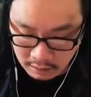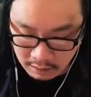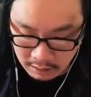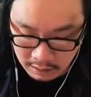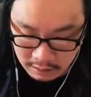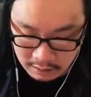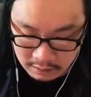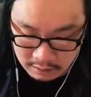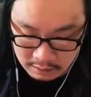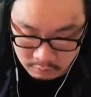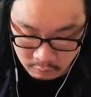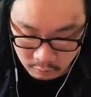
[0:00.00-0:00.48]

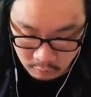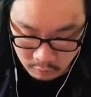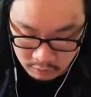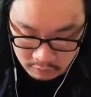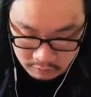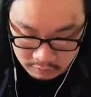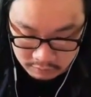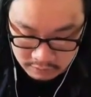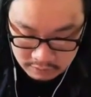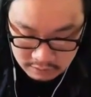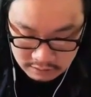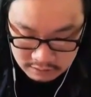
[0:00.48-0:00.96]
And one
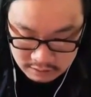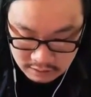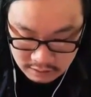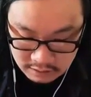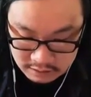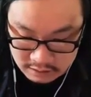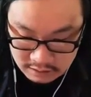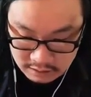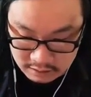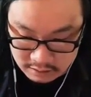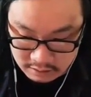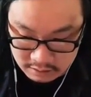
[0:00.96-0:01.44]
of it's
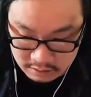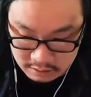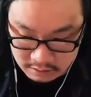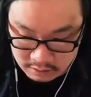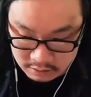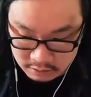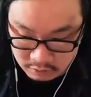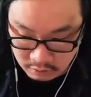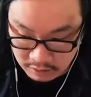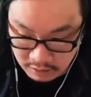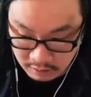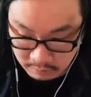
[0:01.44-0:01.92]
just
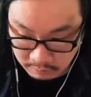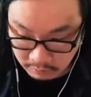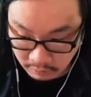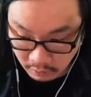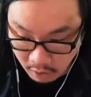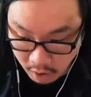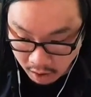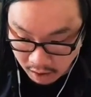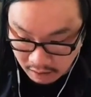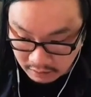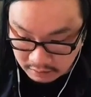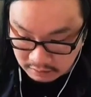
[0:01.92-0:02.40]
straight up
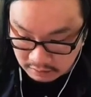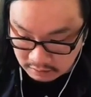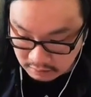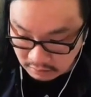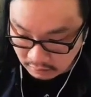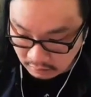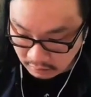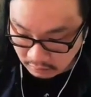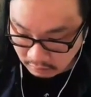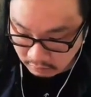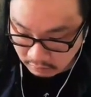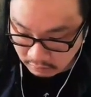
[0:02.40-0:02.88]
loss,
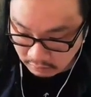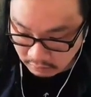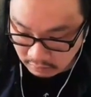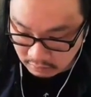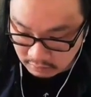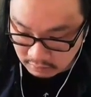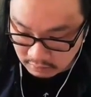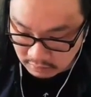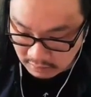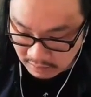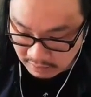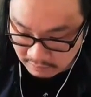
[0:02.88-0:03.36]
you know,
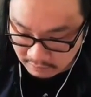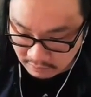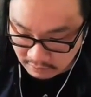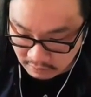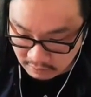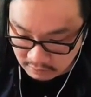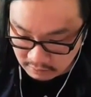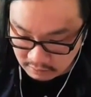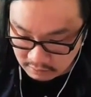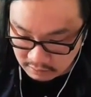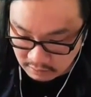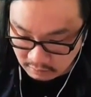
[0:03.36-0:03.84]

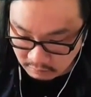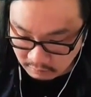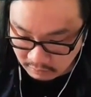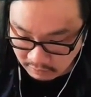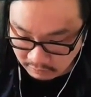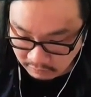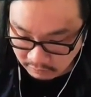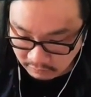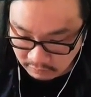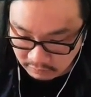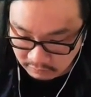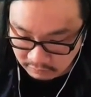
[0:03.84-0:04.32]
having some
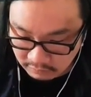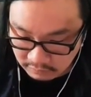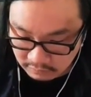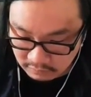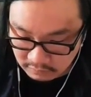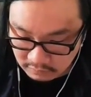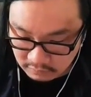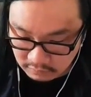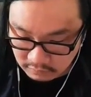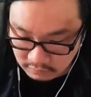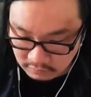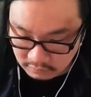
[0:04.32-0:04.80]
level of
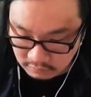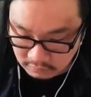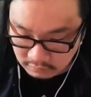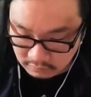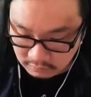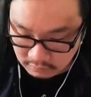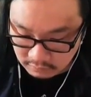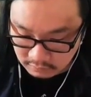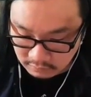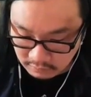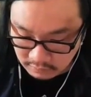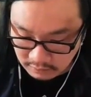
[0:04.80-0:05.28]

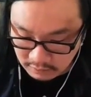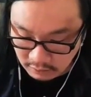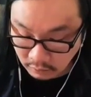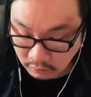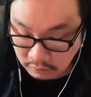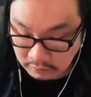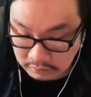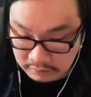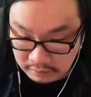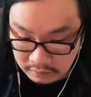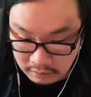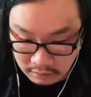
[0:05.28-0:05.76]

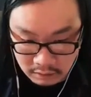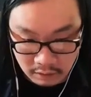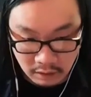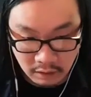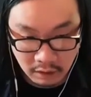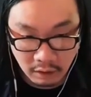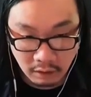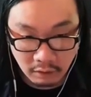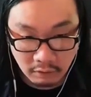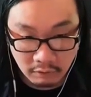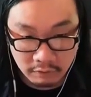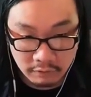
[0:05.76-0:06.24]
guilt, you
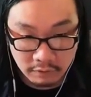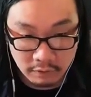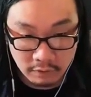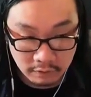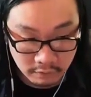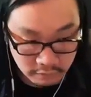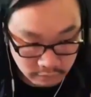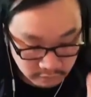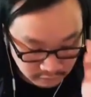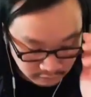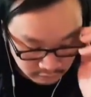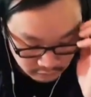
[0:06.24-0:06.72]
know,
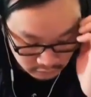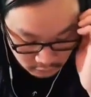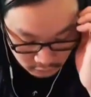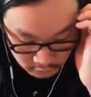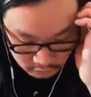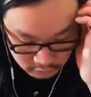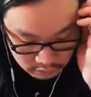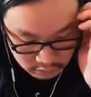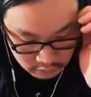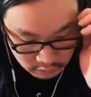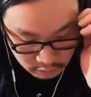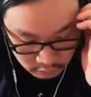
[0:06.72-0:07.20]
for, for
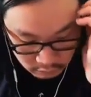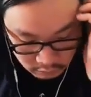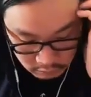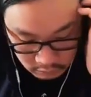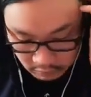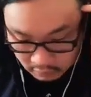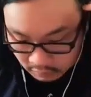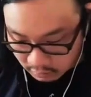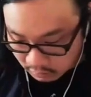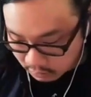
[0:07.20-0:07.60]
those who